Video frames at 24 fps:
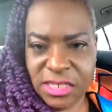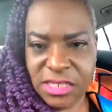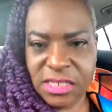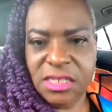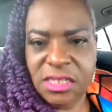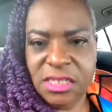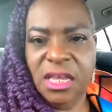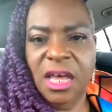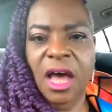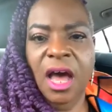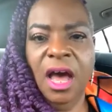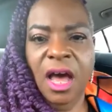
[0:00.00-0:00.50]

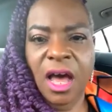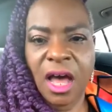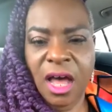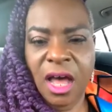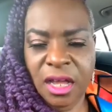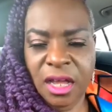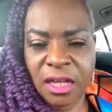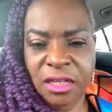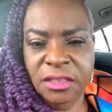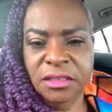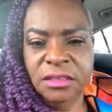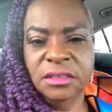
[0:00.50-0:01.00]
hallway, uh-huh.
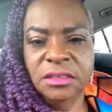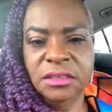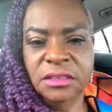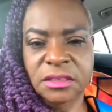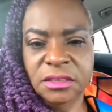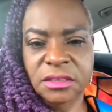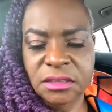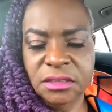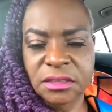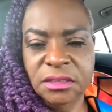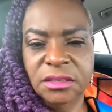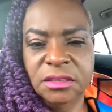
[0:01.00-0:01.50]
And
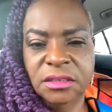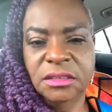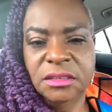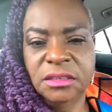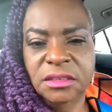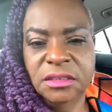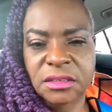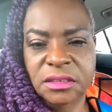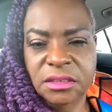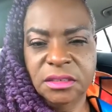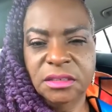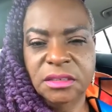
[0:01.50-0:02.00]
it's
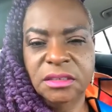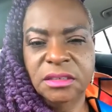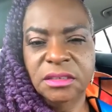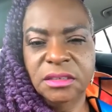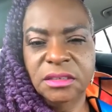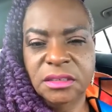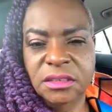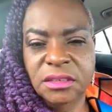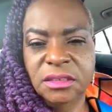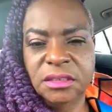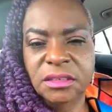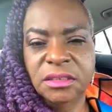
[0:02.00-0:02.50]
hot. They stuck
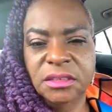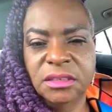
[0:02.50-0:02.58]
in it